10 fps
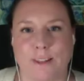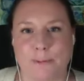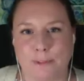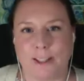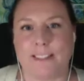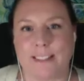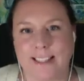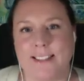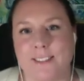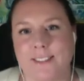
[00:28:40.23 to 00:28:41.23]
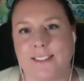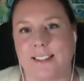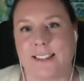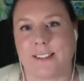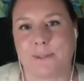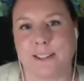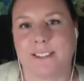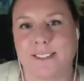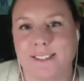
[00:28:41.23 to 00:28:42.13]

and the agency that we